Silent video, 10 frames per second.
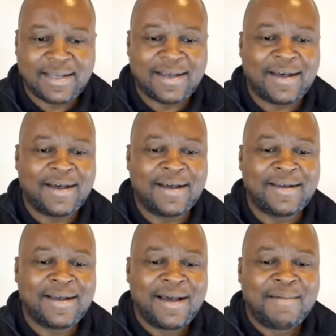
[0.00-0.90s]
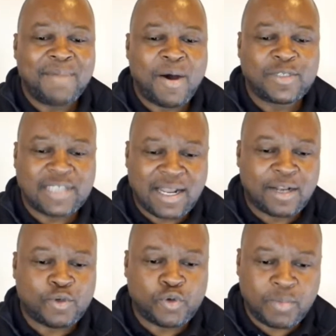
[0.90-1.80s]

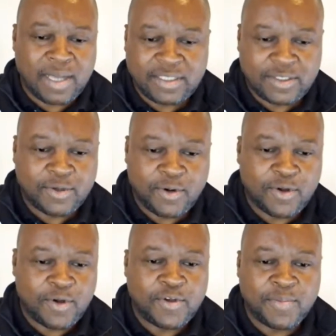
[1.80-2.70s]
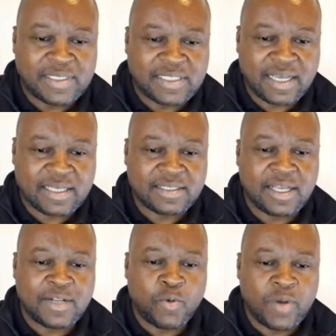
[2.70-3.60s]
Mabusiana too much, your mistakes
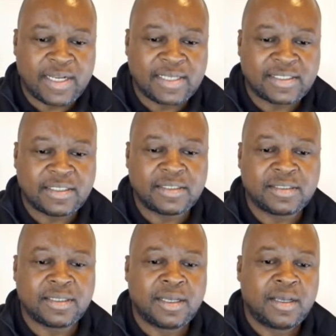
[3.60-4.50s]
and your weaknesses.